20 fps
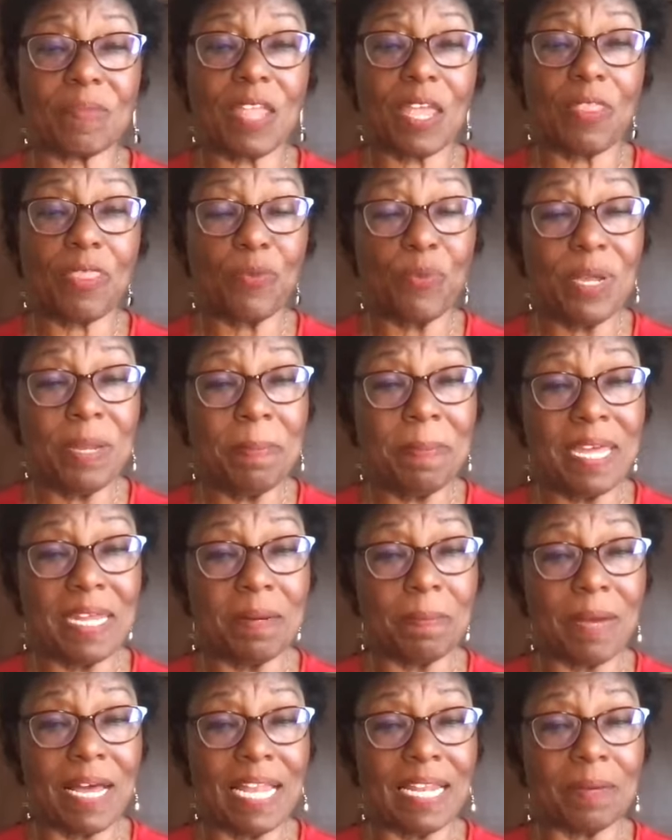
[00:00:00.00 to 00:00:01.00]
3
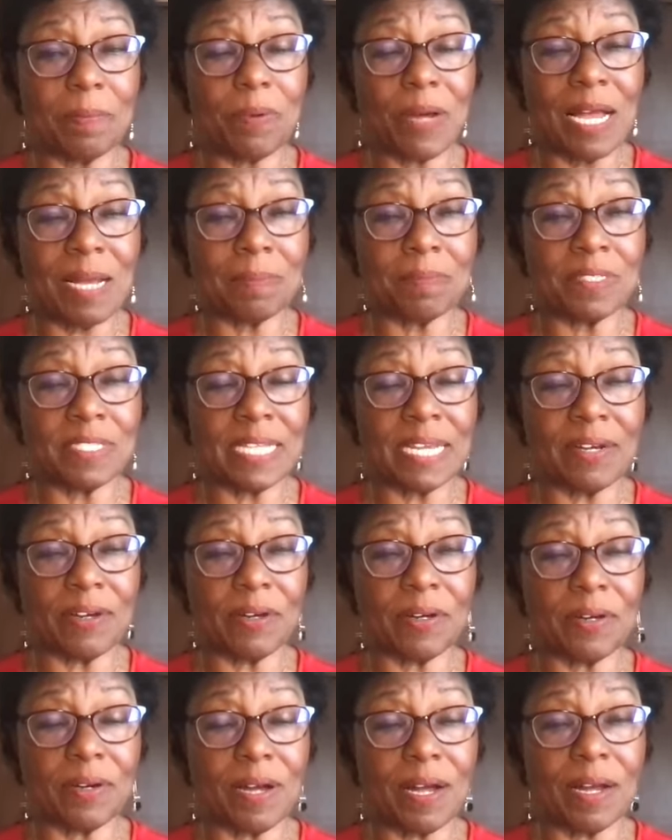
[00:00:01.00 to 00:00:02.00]
metabolic problems that
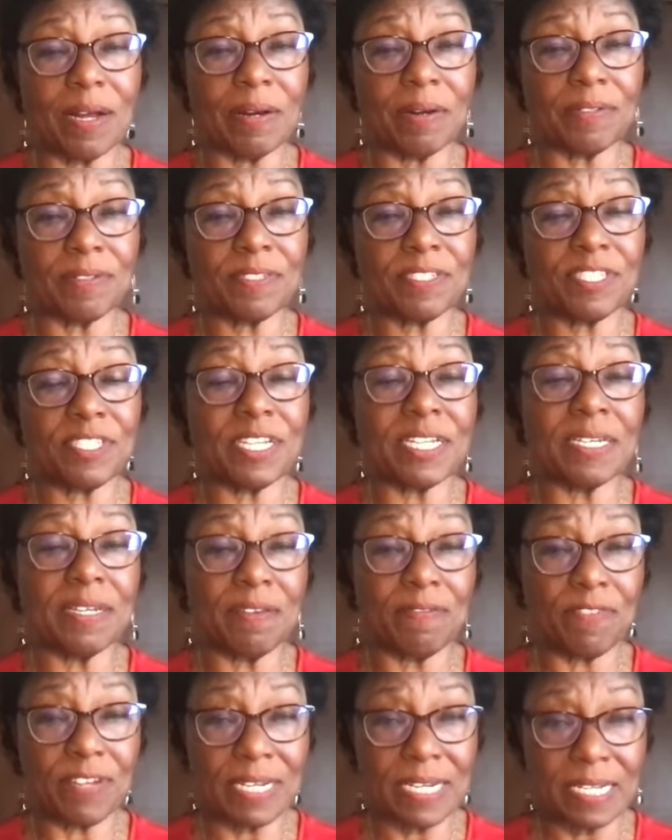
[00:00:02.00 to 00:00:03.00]
are
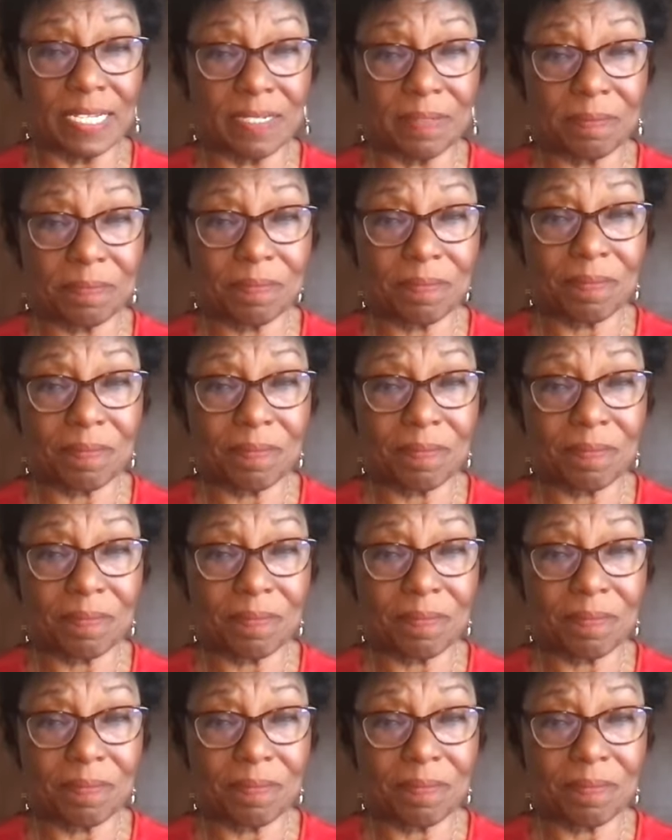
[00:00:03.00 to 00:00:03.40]
significant.